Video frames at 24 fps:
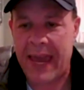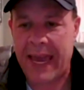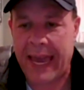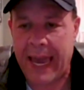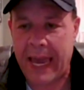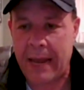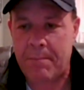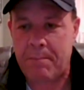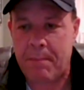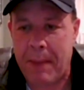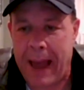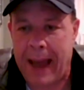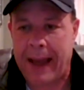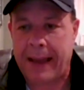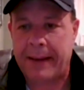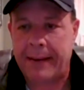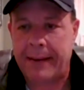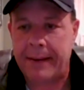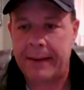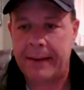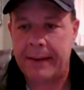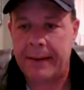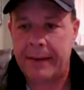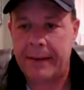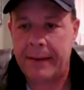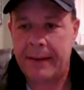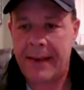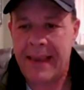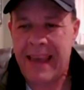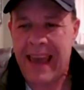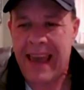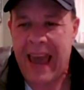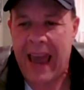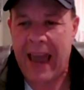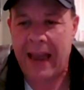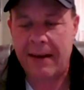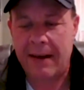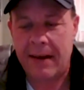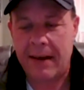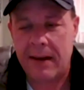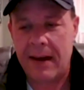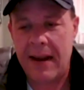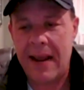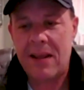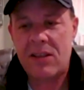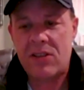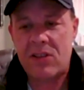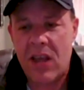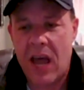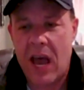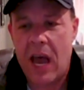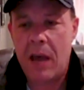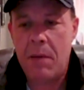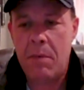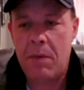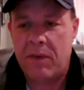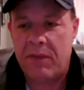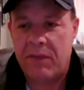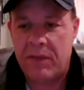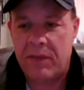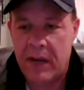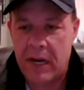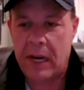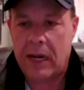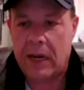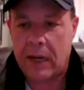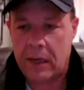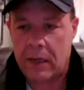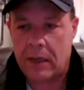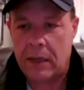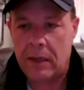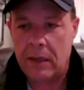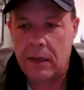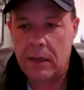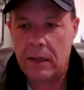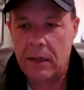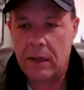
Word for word: get back. And in their time of need,